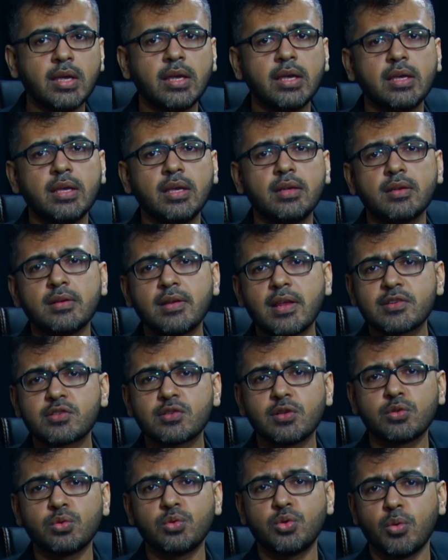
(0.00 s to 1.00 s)
international
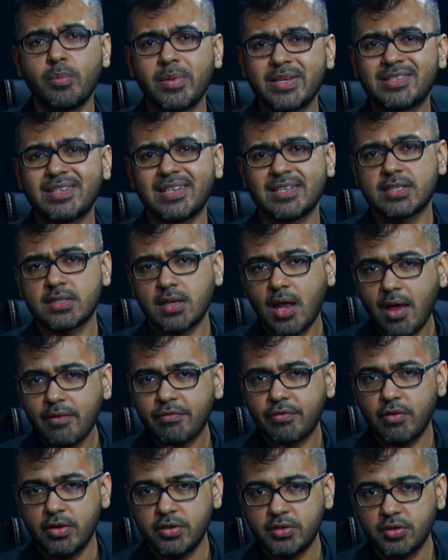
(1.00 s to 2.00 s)
to domestic staff
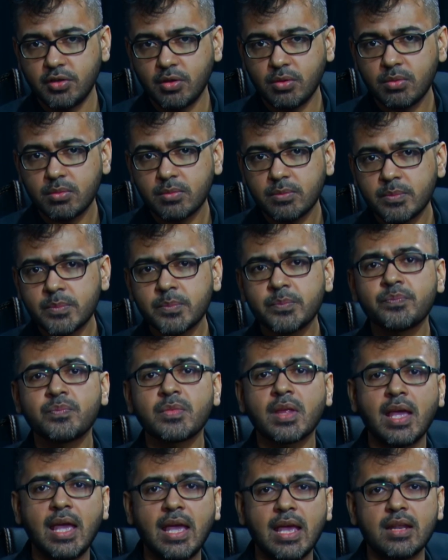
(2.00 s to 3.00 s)
ratio,
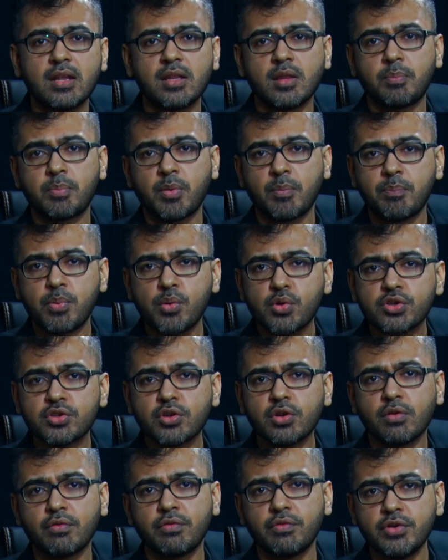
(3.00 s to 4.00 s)
and the proportion
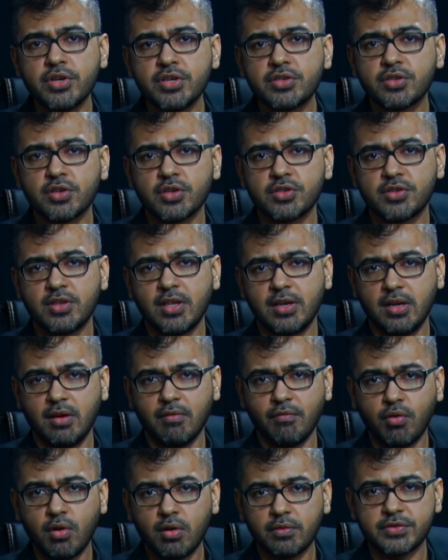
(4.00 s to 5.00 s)
of research that
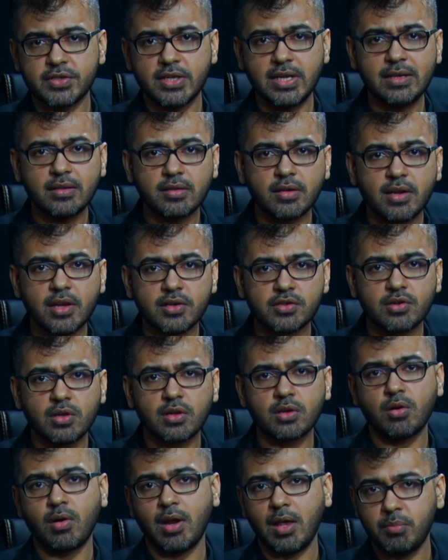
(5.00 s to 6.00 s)
involves international
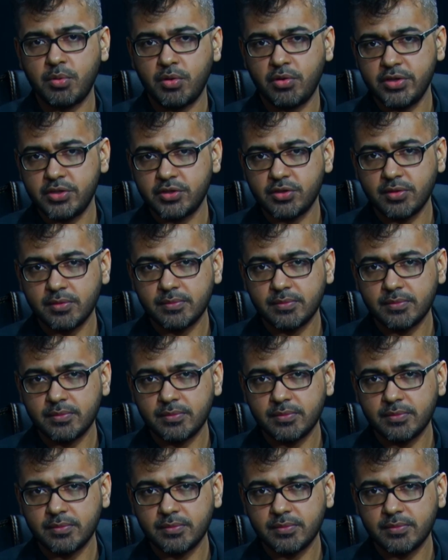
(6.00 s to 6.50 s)
collaboration.